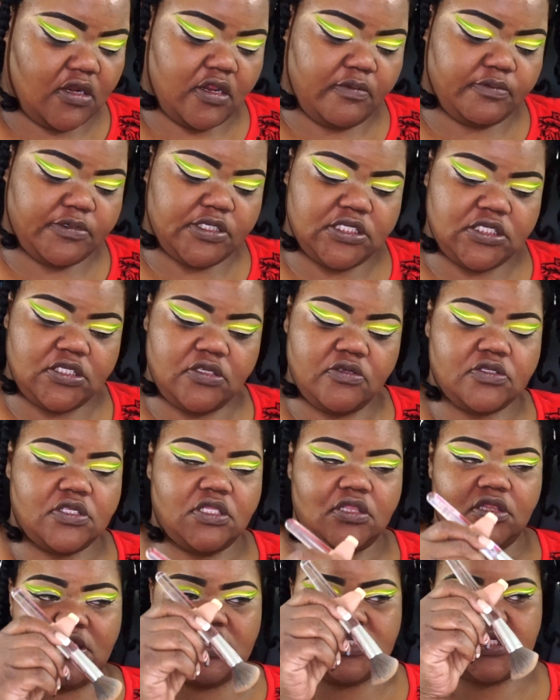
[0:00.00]
And I'm just
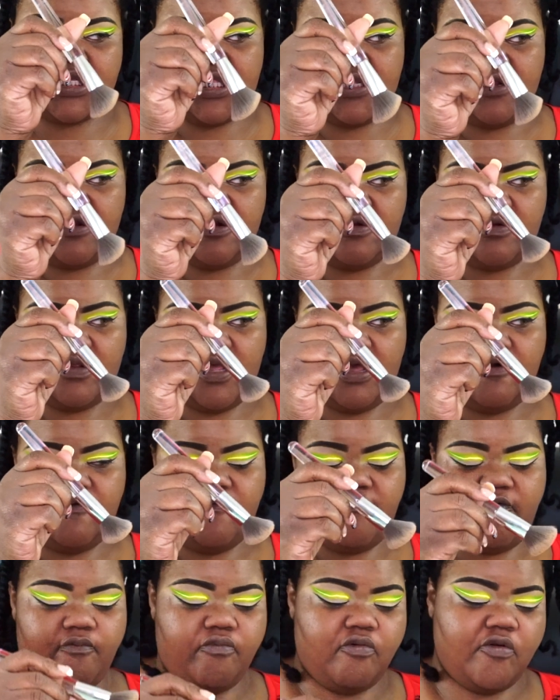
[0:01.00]
using this clear
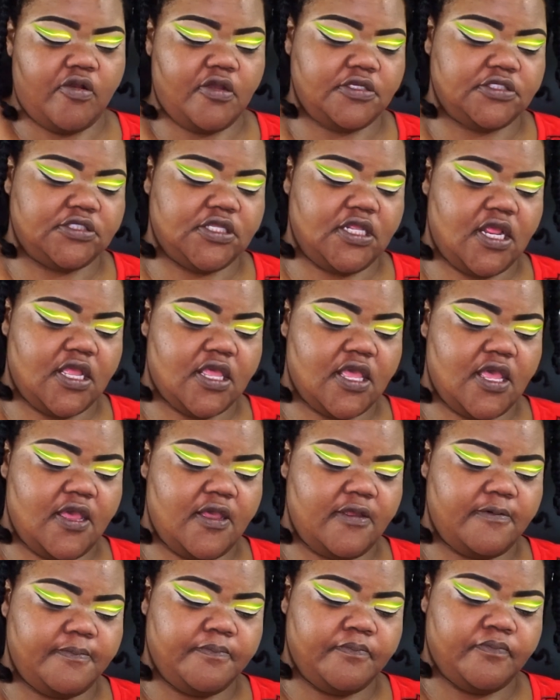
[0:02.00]
E.L.F brush that I got.